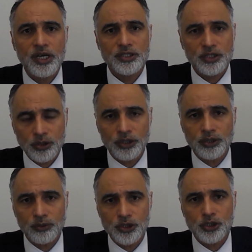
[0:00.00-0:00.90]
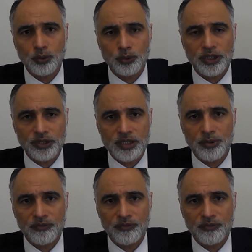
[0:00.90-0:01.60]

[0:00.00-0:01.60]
to try to ensure that this